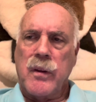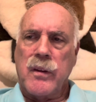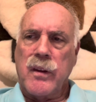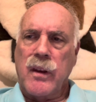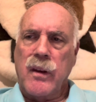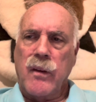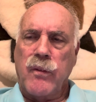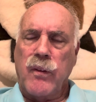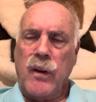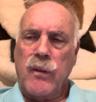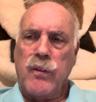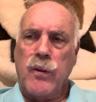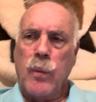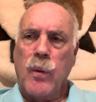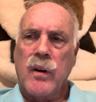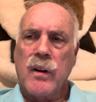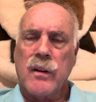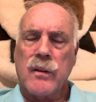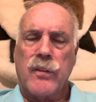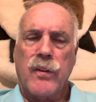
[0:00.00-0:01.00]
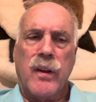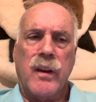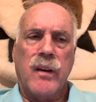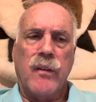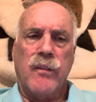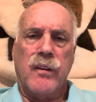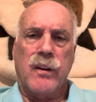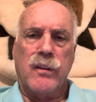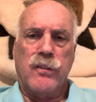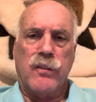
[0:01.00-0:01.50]
if you want to think
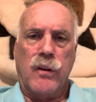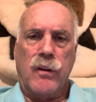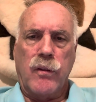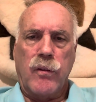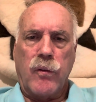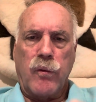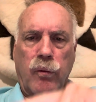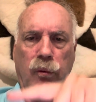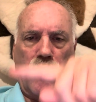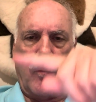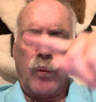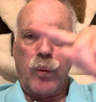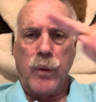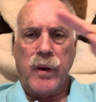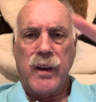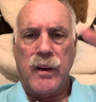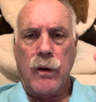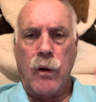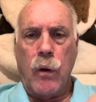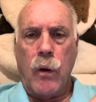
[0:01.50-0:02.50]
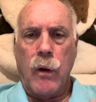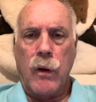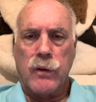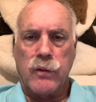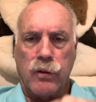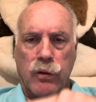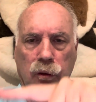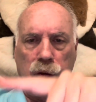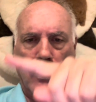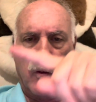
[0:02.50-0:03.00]
of it as three
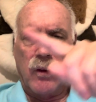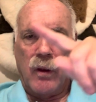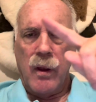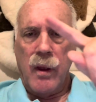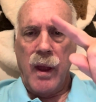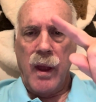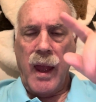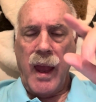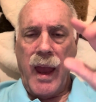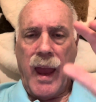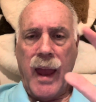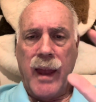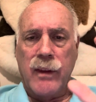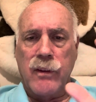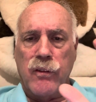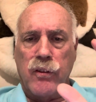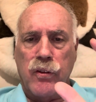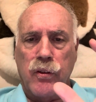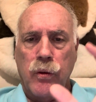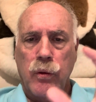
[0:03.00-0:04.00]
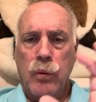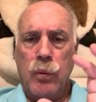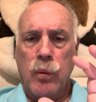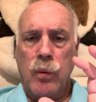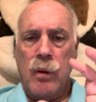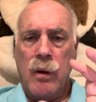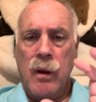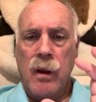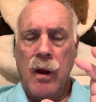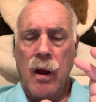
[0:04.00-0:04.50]
causes, and two
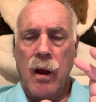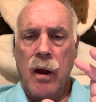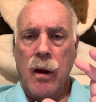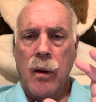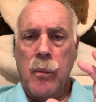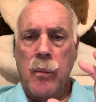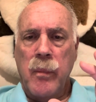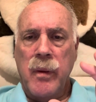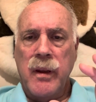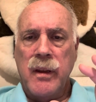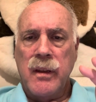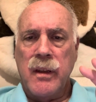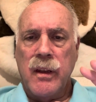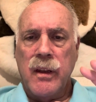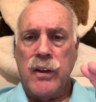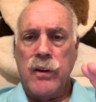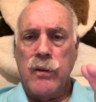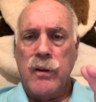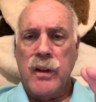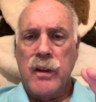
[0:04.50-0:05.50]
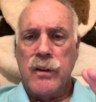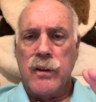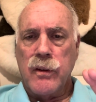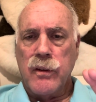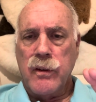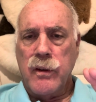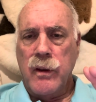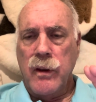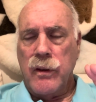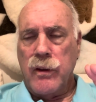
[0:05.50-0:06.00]
mean that you need
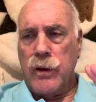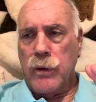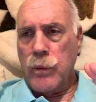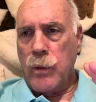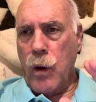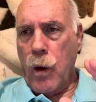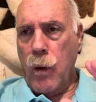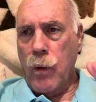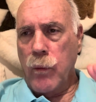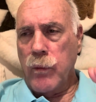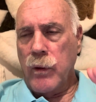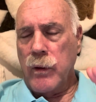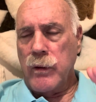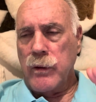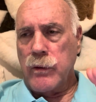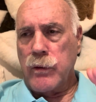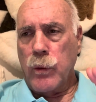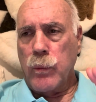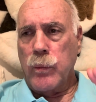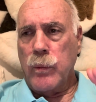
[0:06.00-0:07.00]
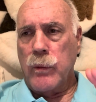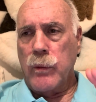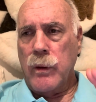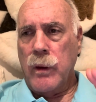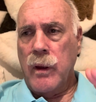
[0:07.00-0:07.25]
to overthrow